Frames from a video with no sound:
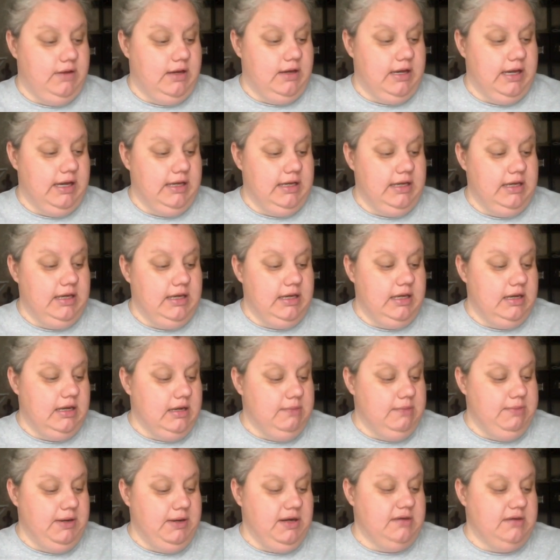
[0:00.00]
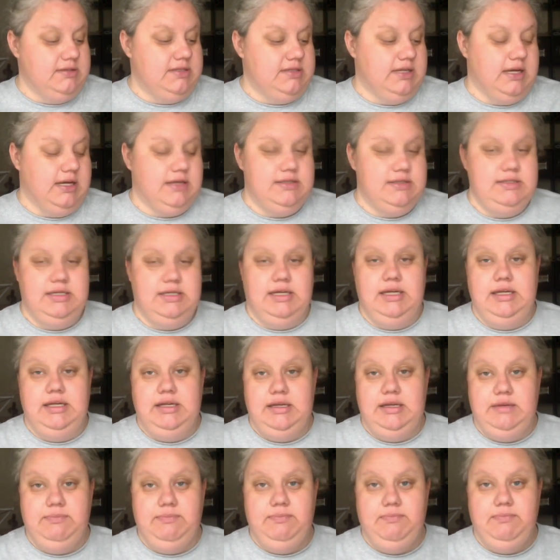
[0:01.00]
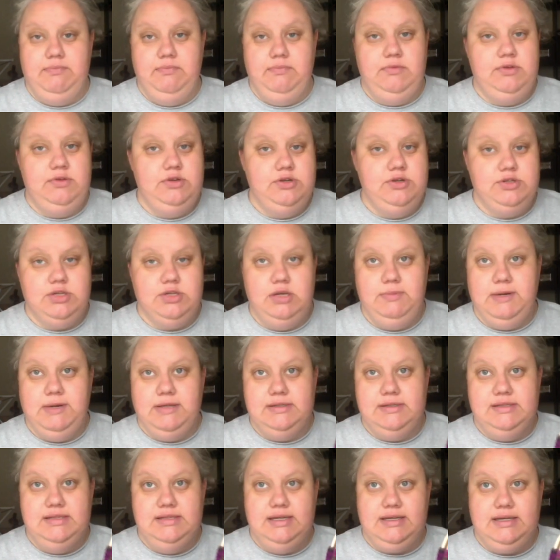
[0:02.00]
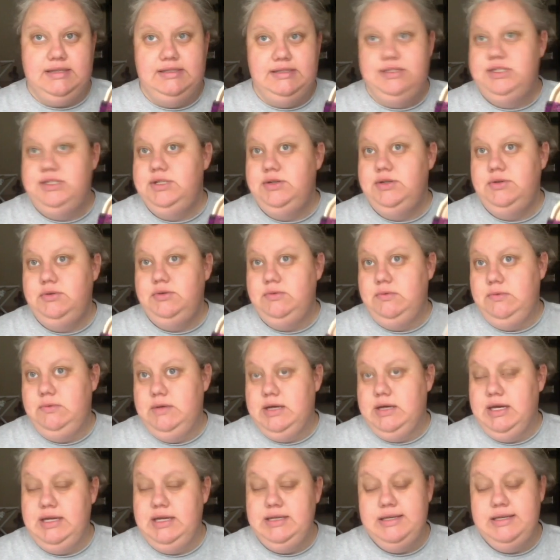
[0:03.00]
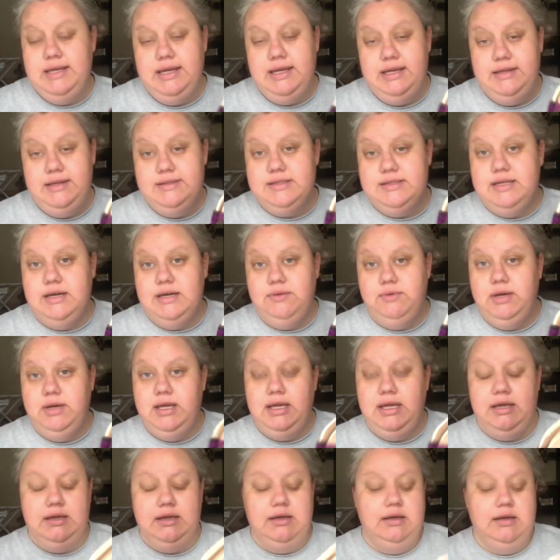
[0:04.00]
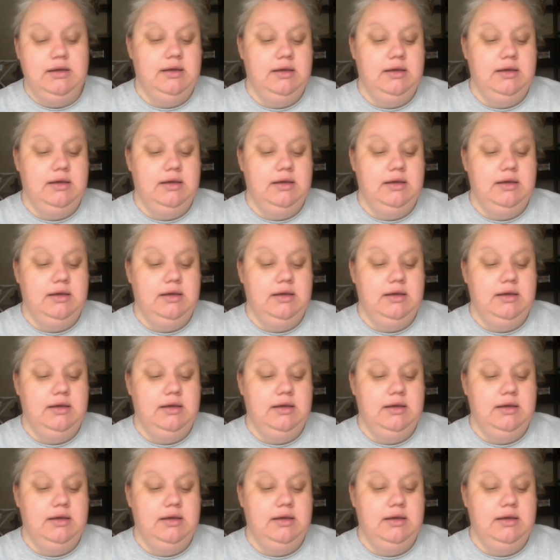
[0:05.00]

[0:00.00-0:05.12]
I can get a pair of socks done in usually about 6 to 9 days that way,